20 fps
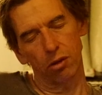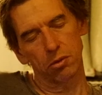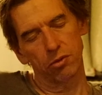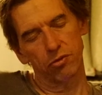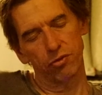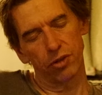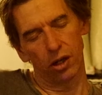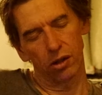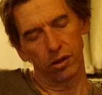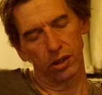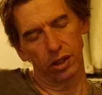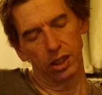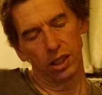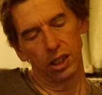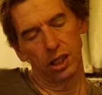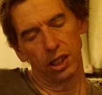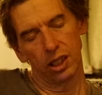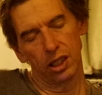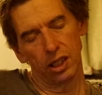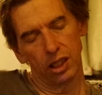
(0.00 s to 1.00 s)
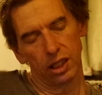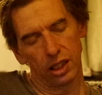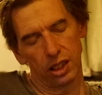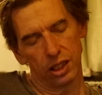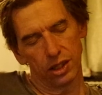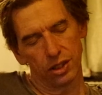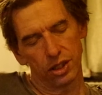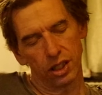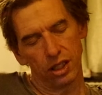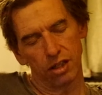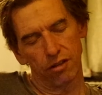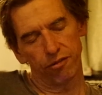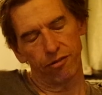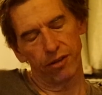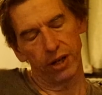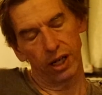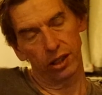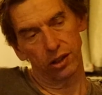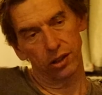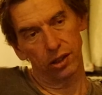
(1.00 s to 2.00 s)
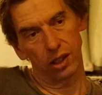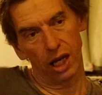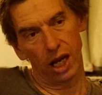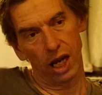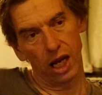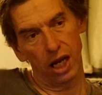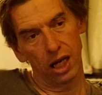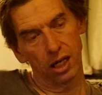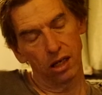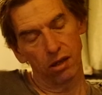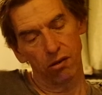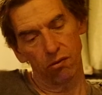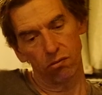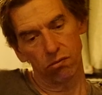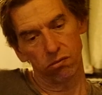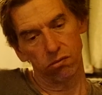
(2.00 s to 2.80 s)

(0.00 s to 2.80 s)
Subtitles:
Vulgate is in effect an